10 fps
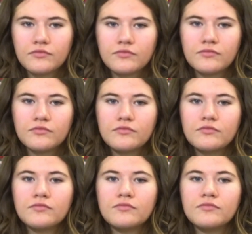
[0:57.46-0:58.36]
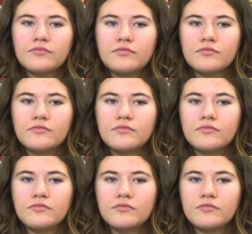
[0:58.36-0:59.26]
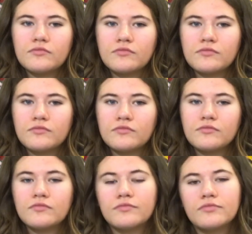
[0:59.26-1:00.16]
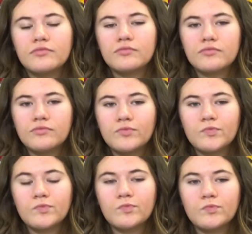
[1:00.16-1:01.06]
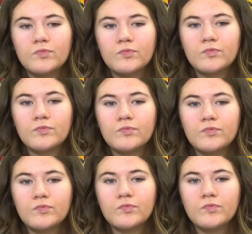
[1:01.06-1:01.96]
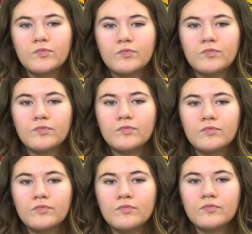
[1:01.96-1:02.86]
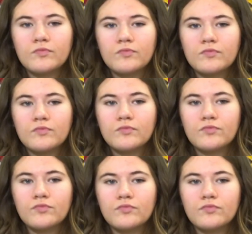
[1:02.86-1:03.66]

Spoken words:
No words are spoken by the person on screen.